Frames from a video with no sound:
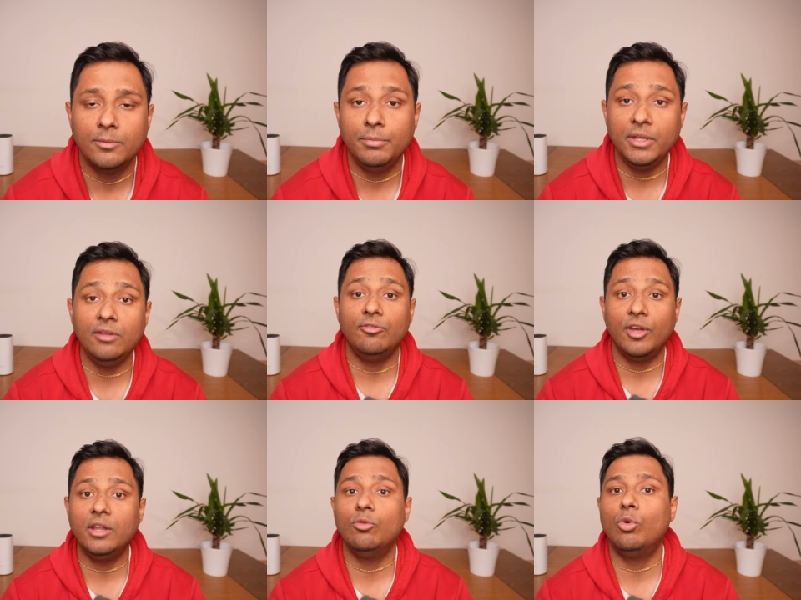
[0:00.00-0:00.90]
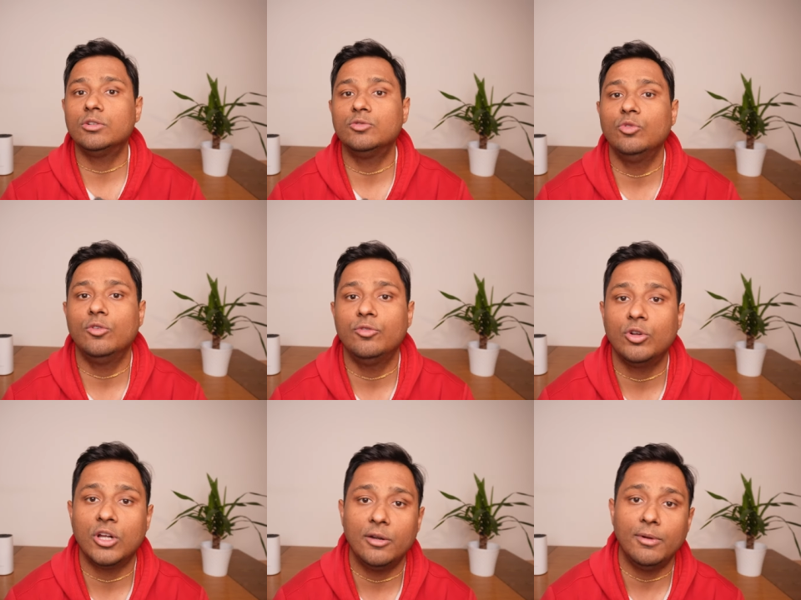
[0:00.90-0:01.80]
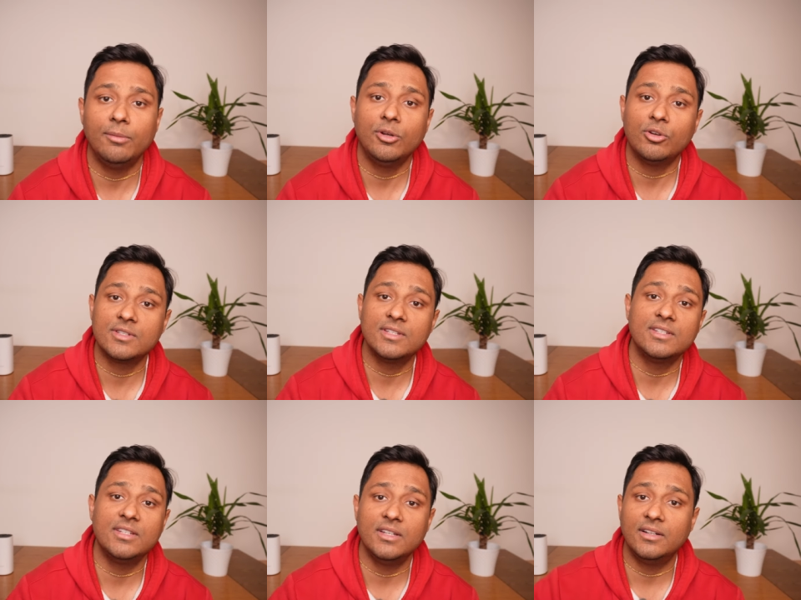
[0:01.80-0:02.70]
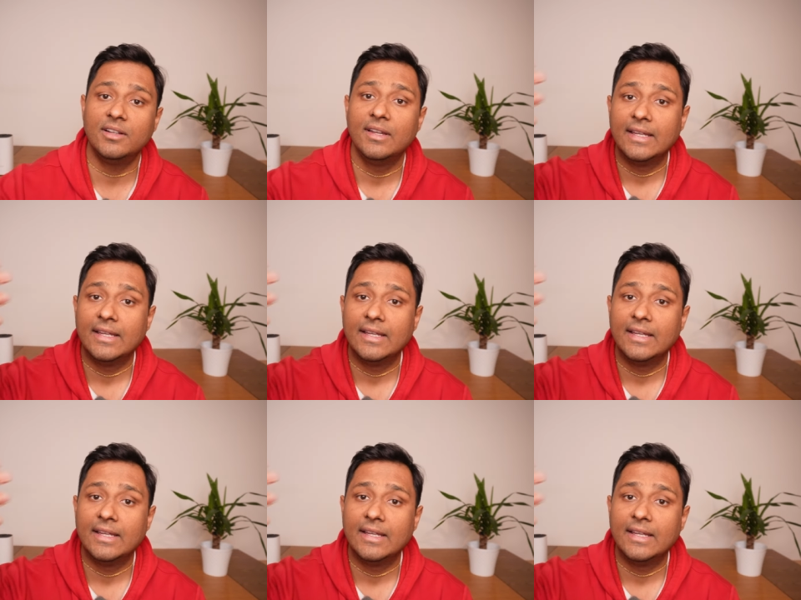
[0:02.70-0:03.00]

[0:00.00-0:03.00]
be very watchful of your karma, because this year